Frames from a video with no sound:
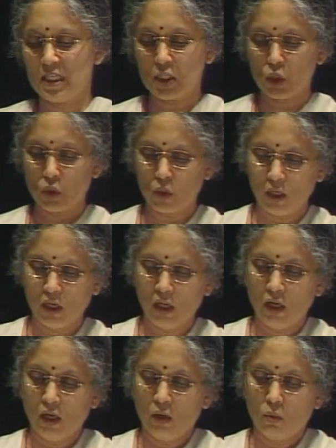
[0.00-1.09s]
So,
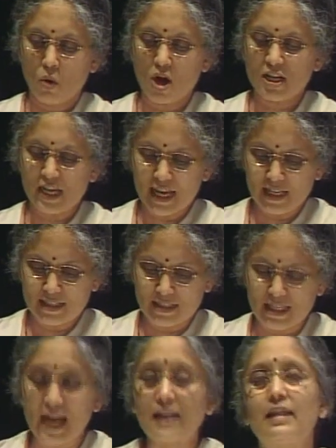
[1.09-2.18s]
what
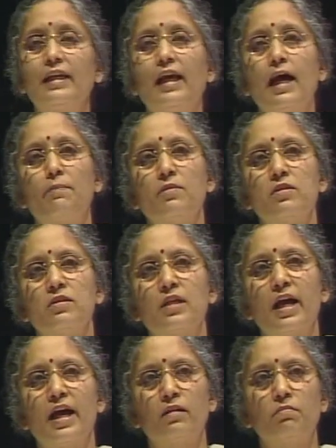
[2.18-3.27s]
exactly
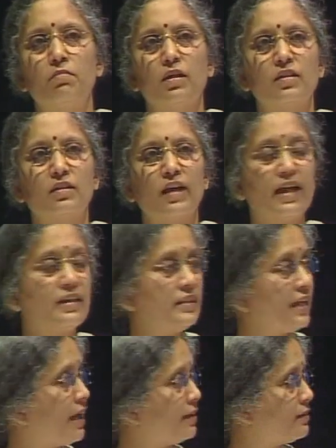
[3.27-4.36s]
happens at birth
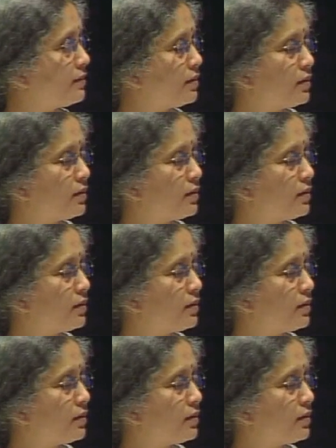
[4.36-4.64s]
and death